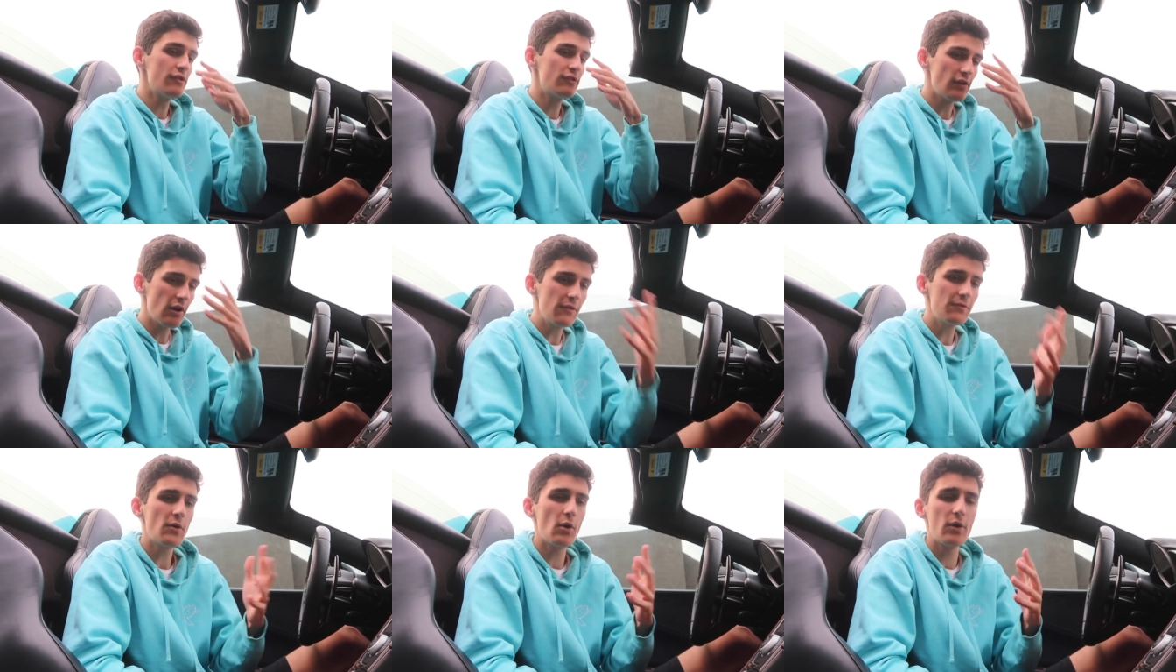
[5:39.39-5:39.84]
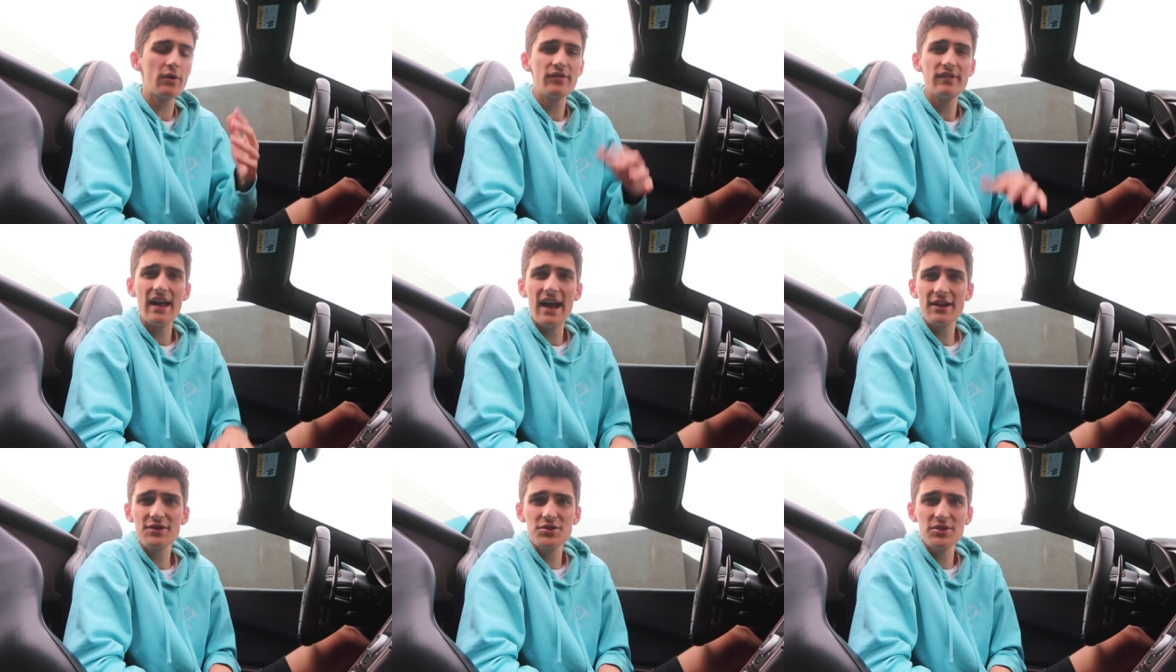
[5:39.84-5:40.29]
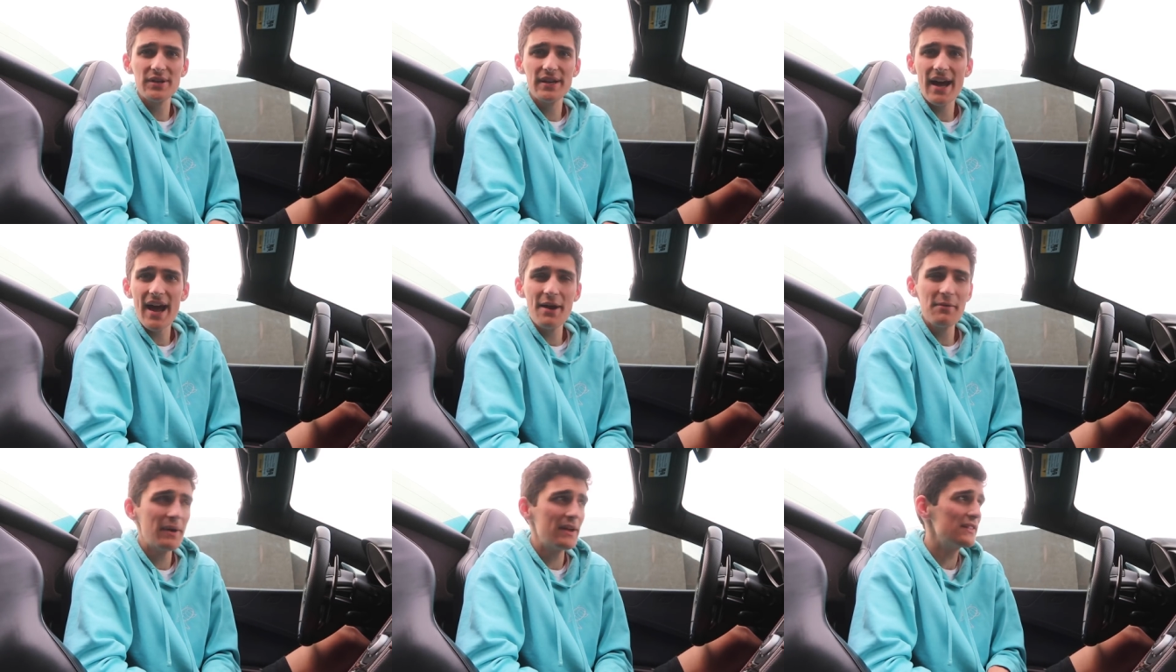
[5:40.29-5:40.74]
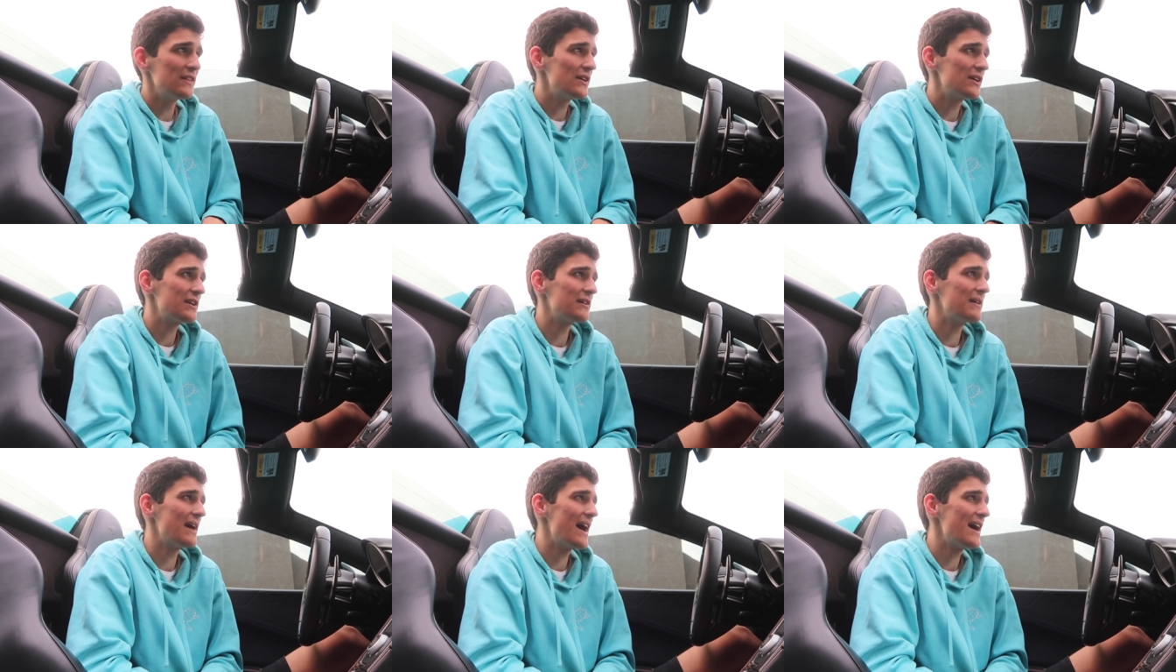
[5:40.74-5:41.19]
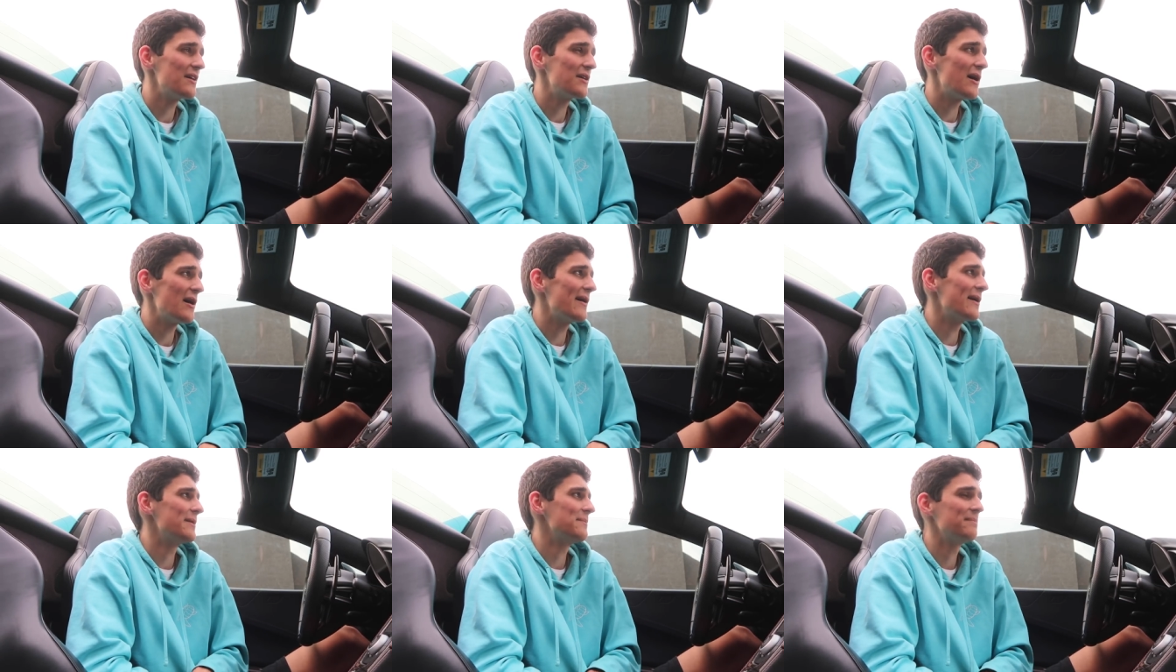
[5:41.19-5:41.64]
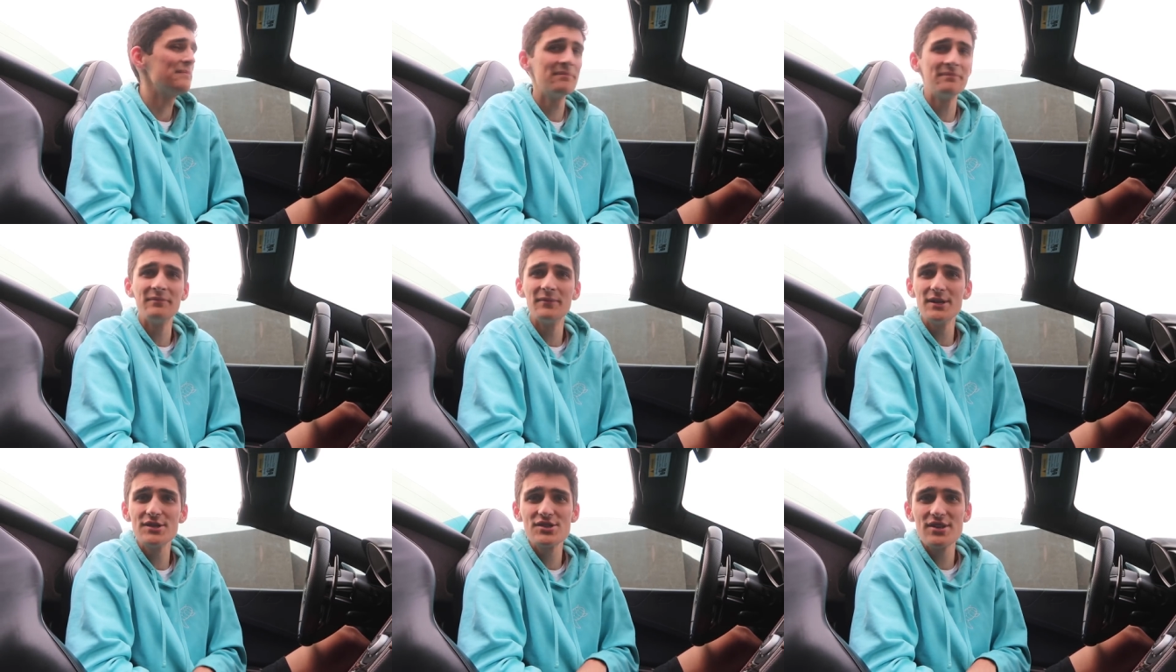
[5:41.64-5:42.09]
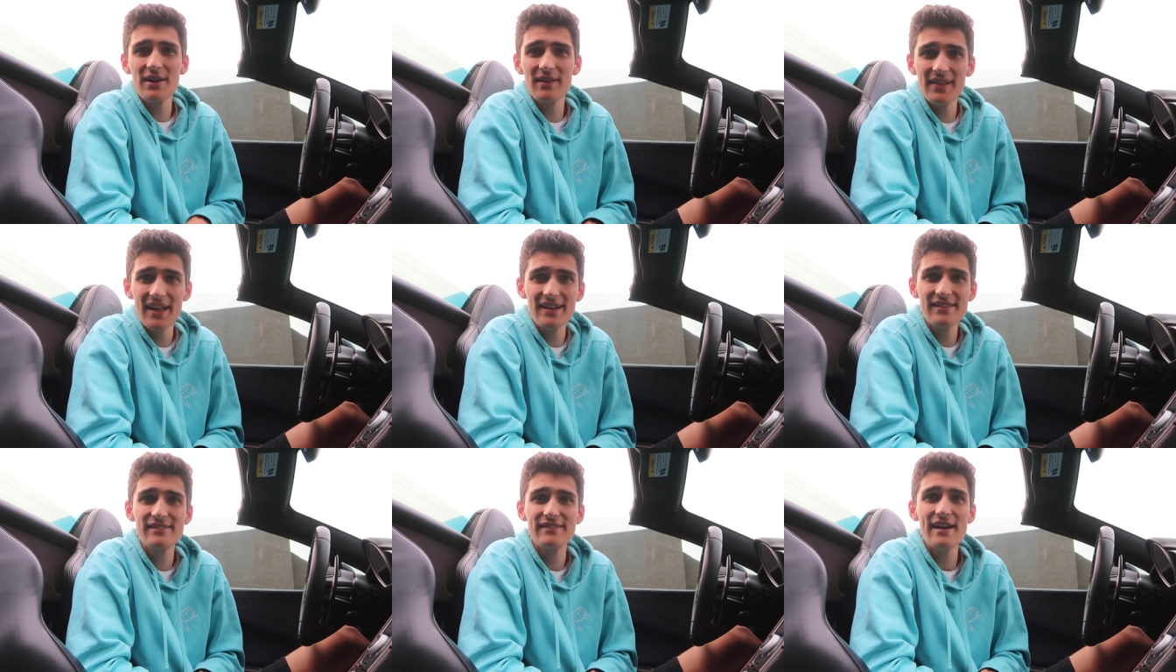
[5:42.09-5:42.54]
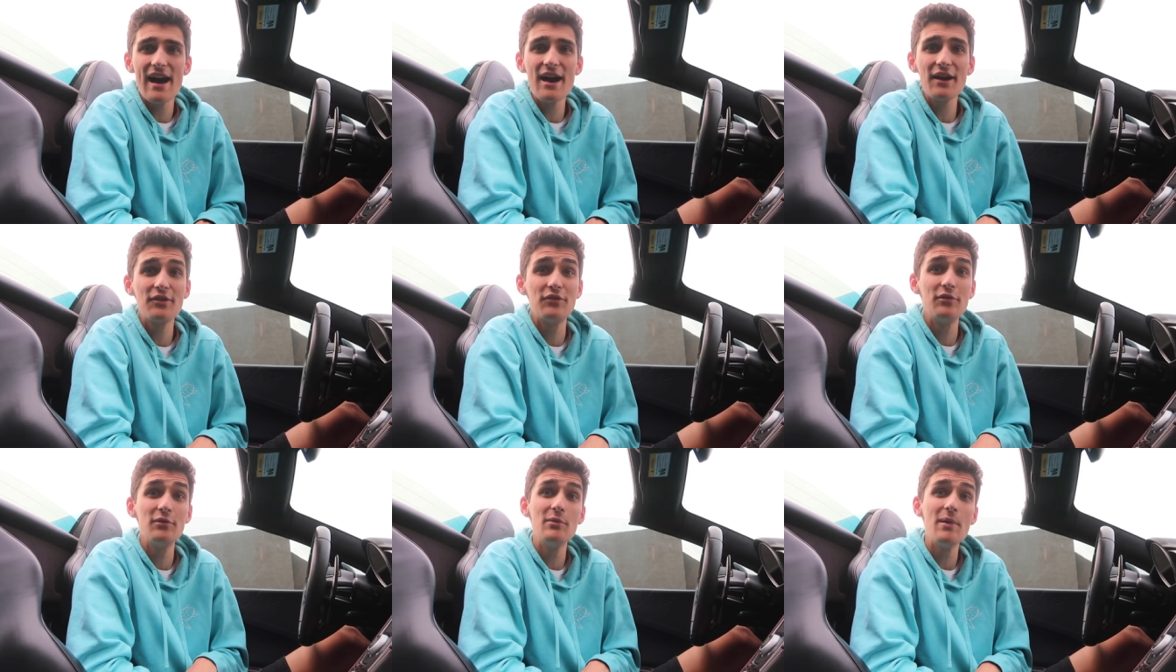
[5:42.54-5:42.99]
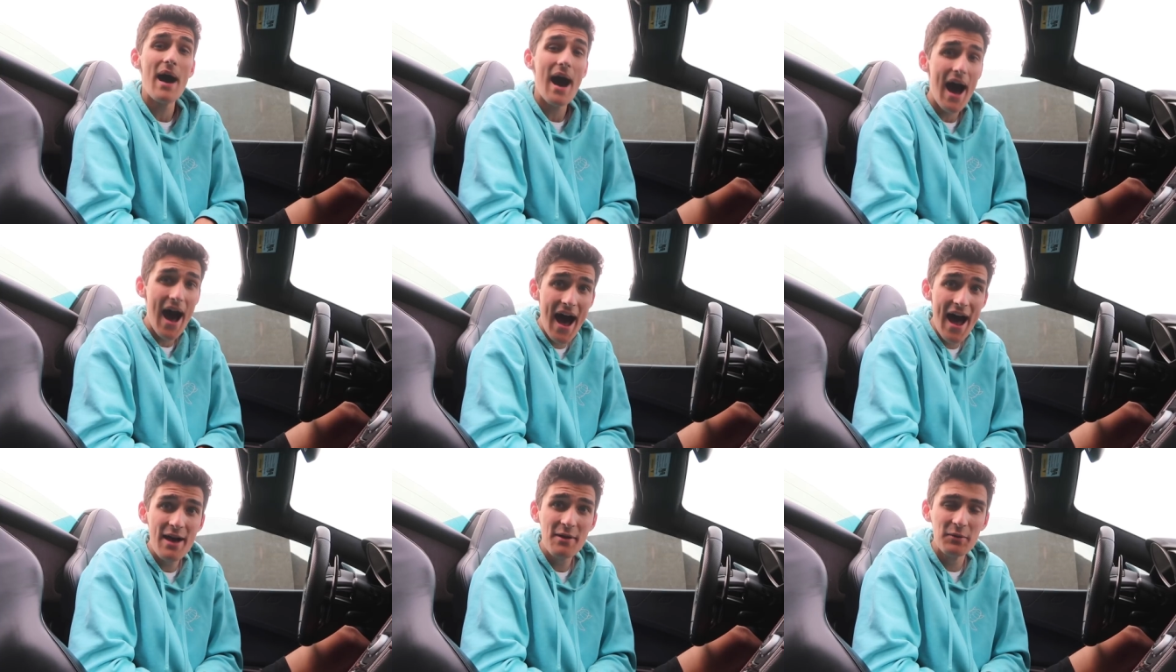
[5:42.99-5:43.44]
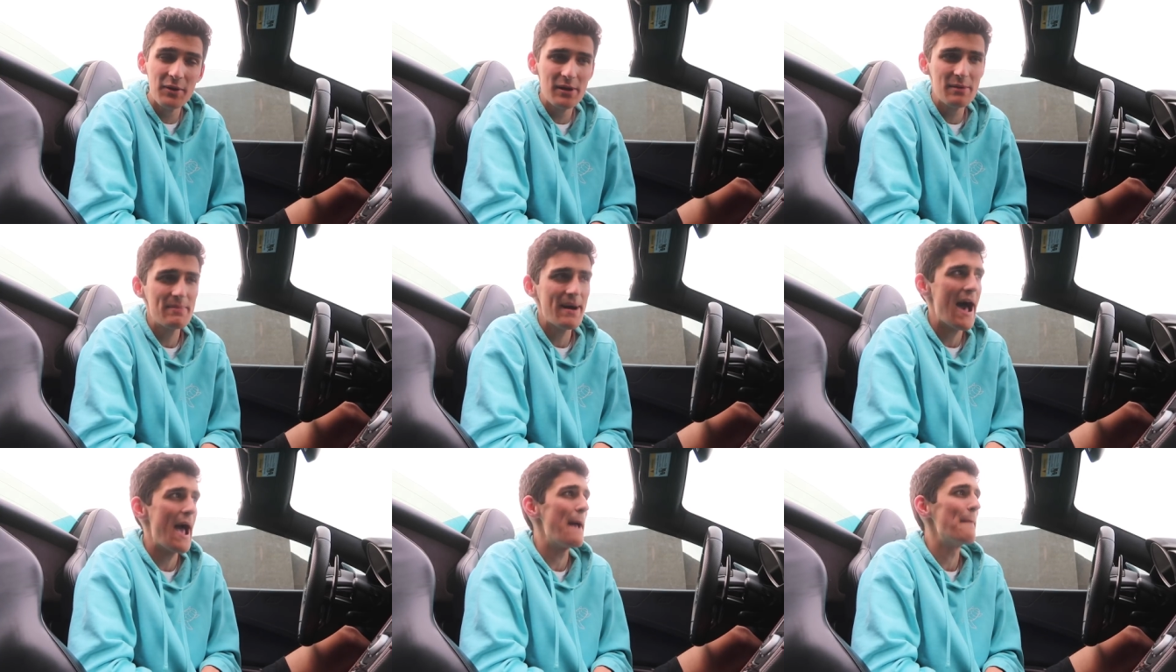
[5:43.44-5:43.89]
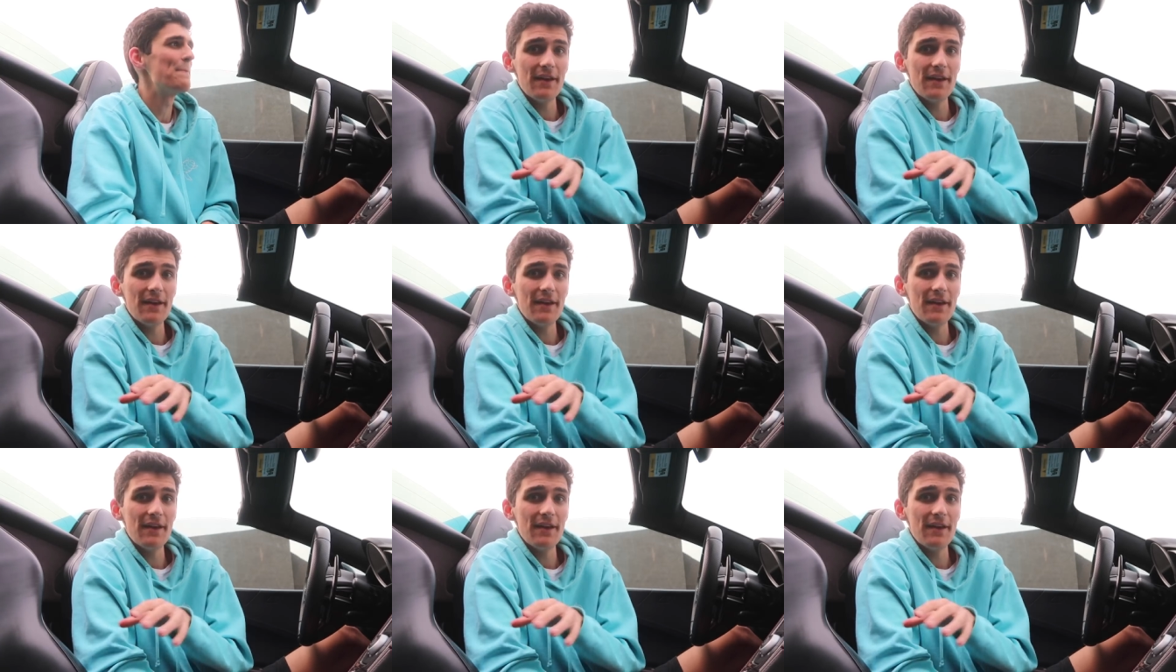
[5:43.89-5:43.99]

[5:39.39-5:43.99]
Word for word: So of course, naturally, I went looking around going, hmm, which airline stock do I wanna buy?